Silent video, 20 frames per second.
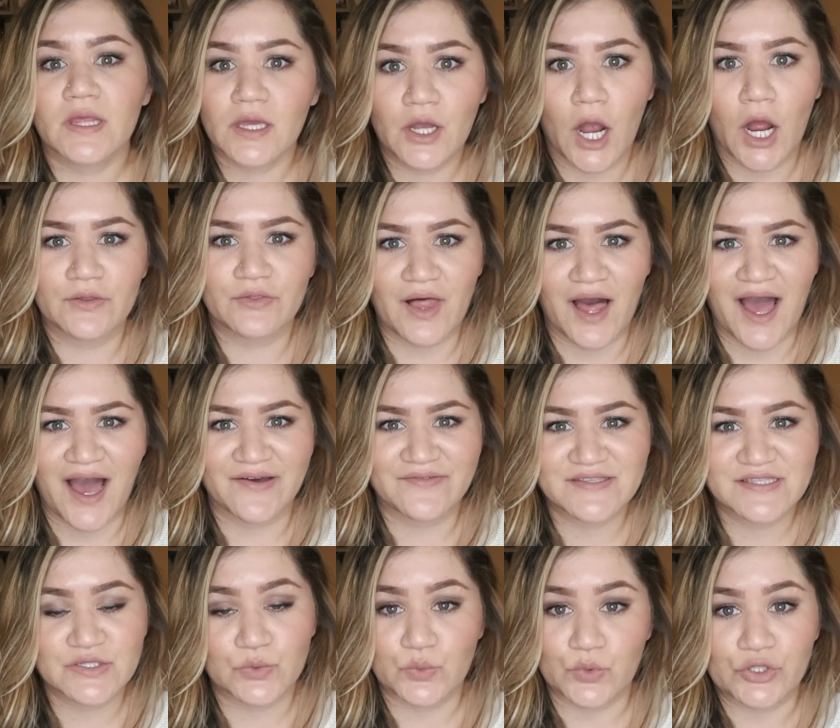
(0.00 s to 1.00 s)
God
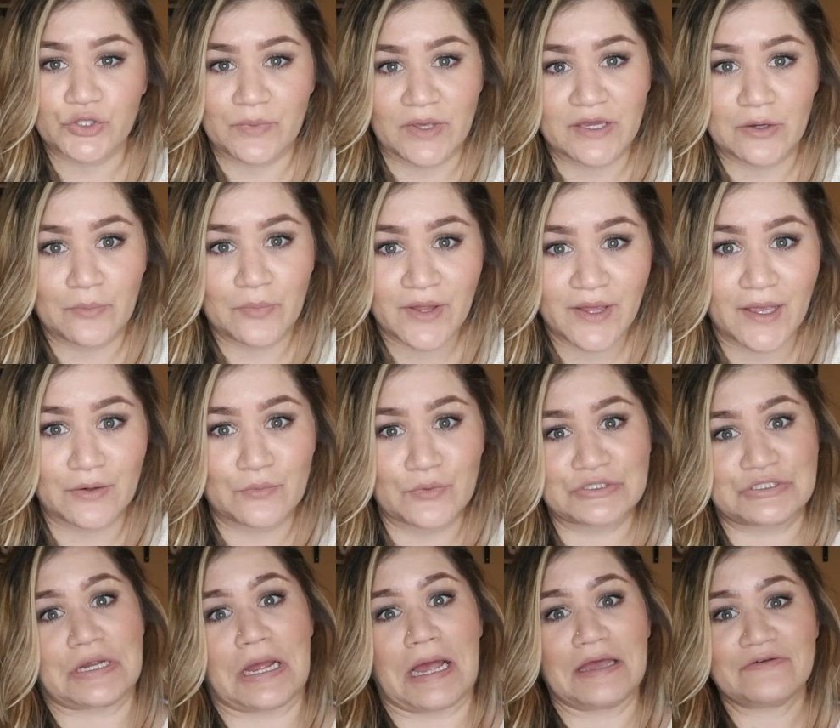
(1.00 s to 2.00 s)
laughs when you make a plan,
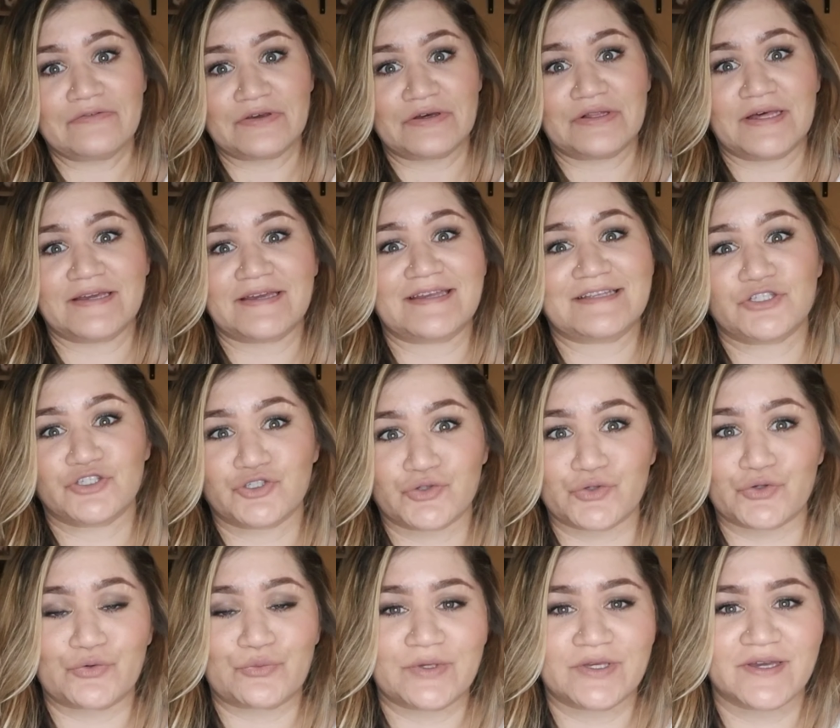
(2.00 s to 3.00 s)
which I feel like it's
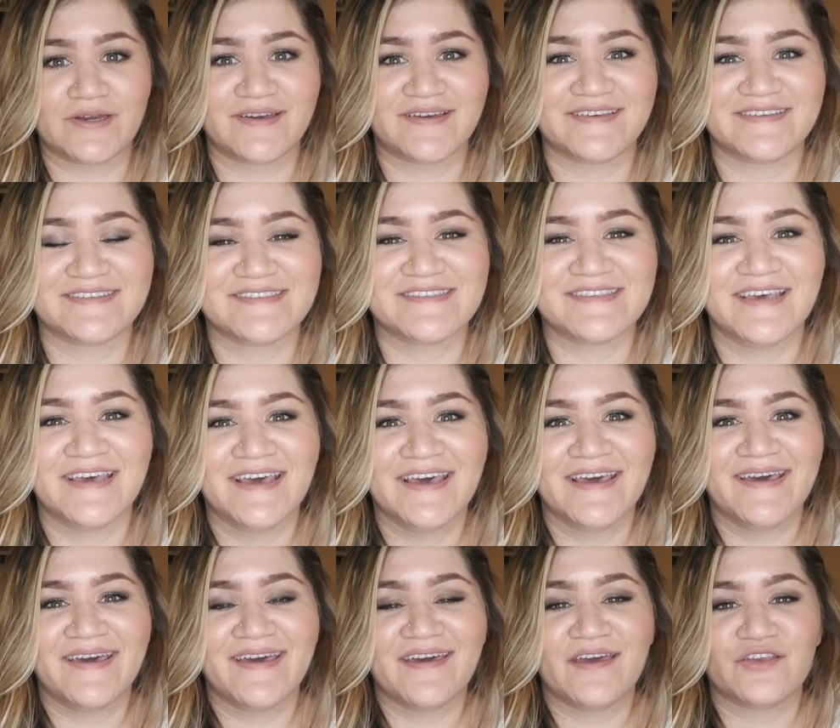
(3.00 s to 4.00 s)
true, because
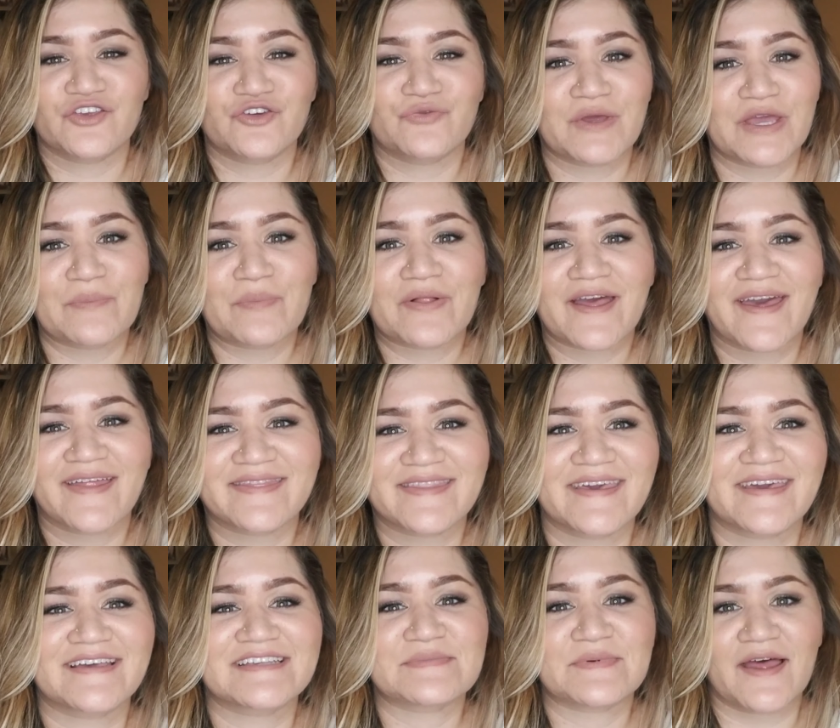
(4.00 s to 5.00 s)
you may plan
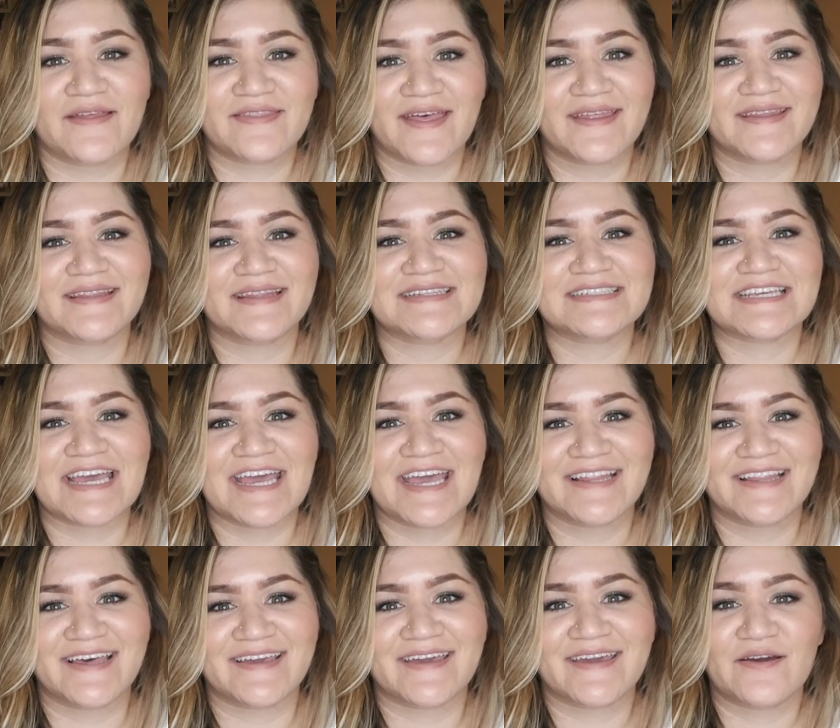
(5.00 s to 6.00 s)
things, but at the end of the
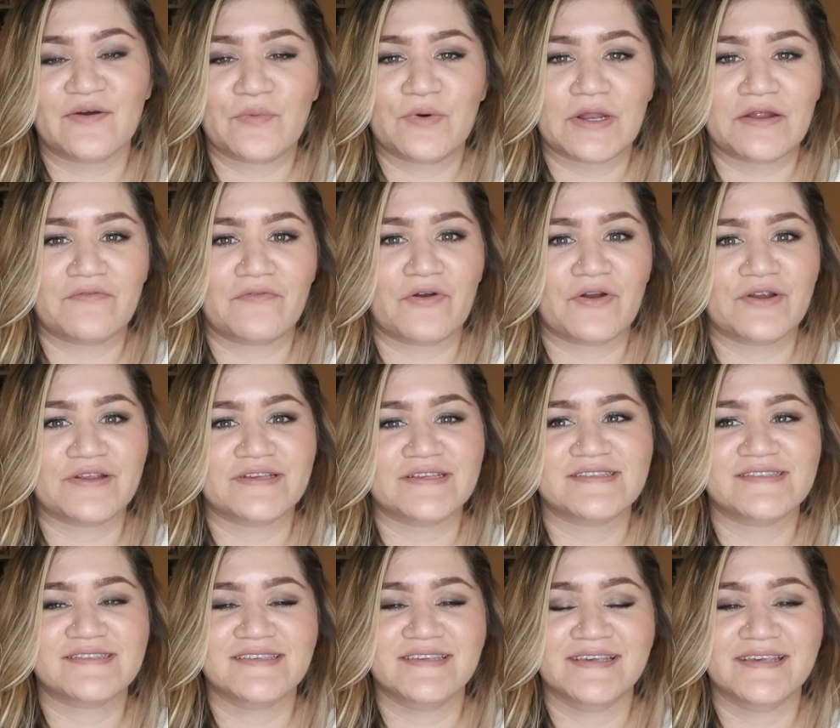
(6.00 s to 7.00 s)
day, like whatever
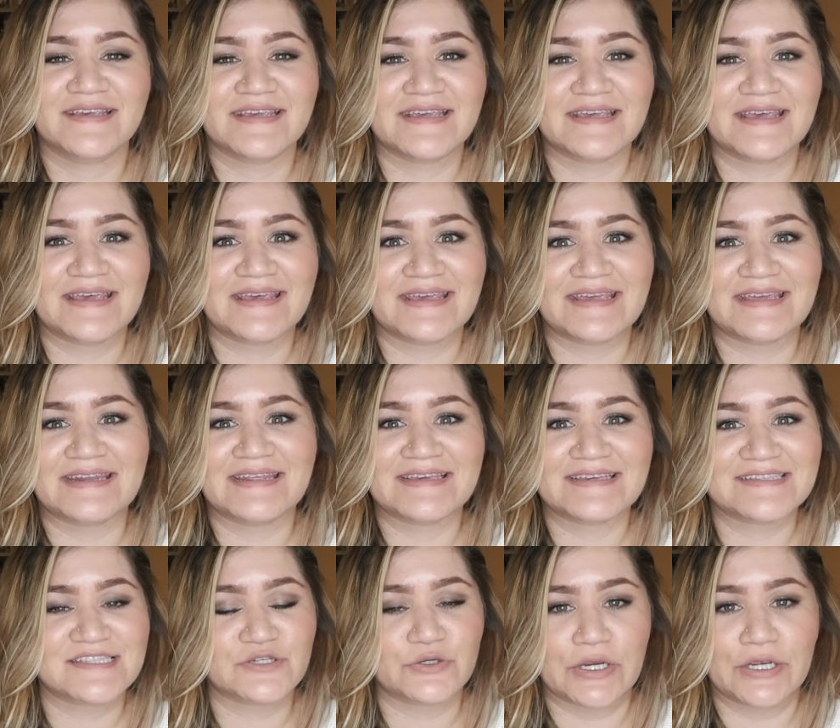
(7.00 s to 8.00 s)
is in
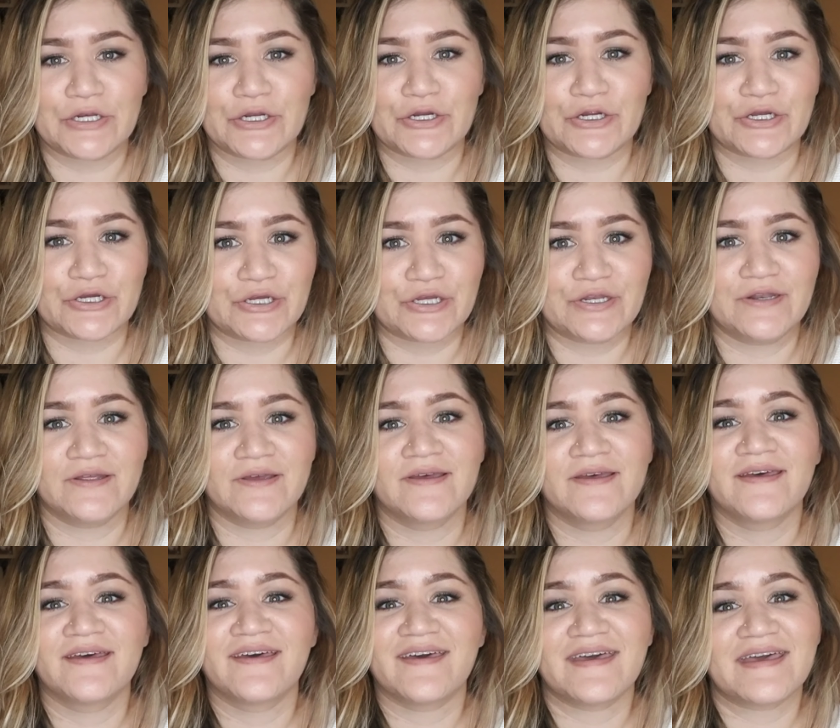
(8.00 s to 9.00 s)
his greater good,
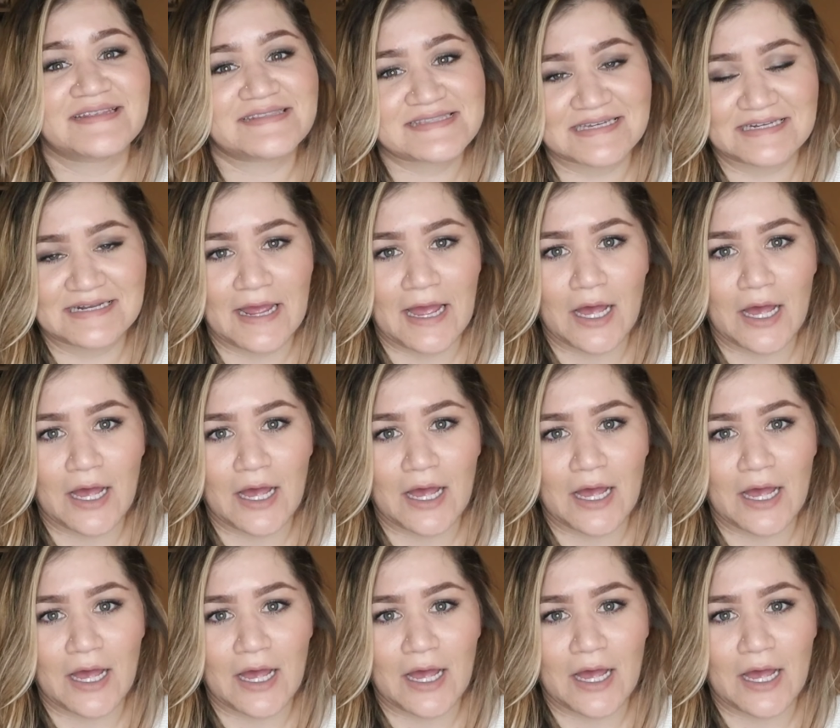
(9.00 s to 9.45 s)
it's gonna